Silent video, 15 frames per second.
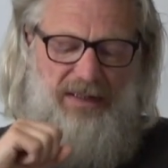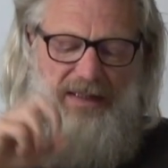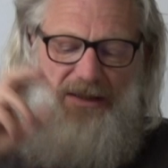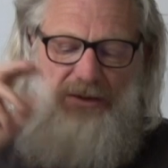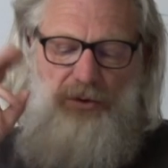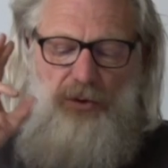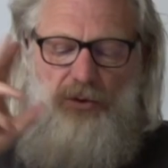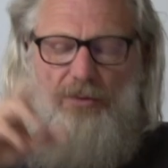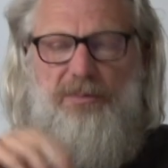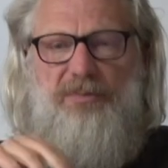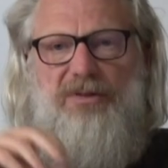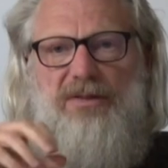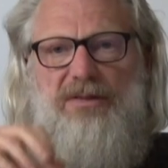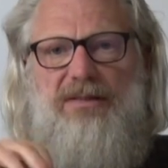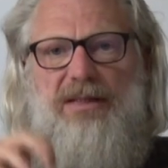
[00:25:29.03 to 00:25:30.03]
And
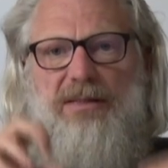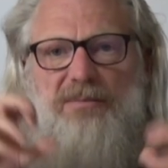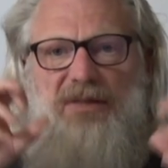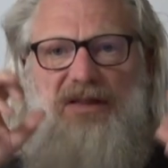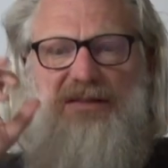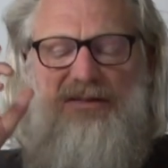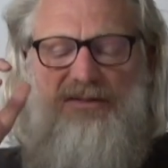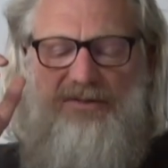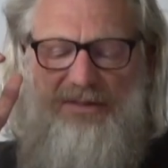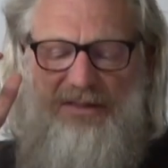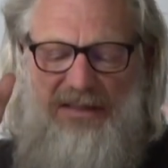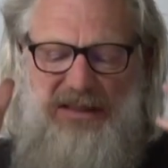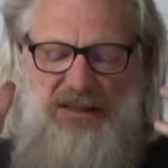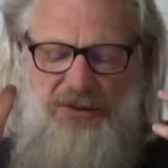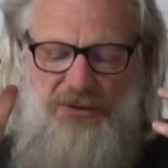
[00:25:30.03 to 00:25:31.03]
ultimately they might
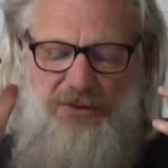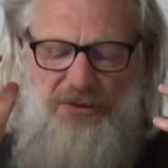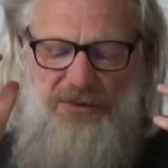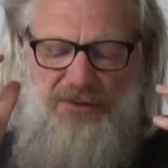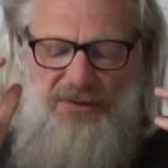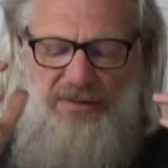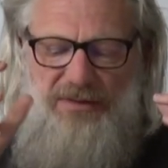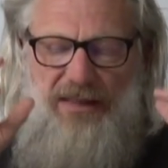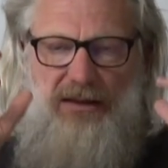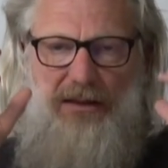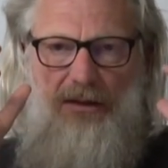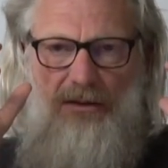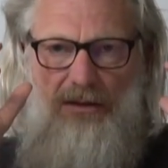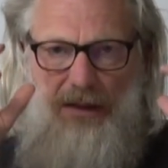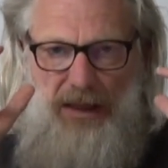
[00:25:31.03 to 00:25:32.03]
teach us that
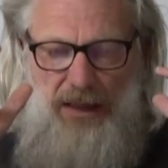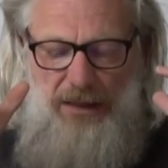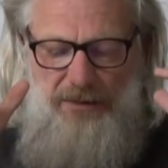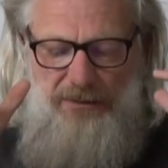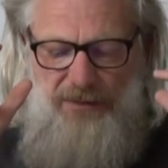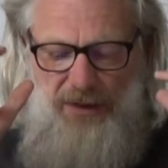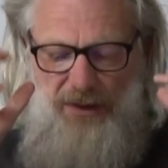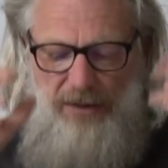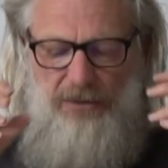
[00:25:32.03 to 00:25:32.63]
life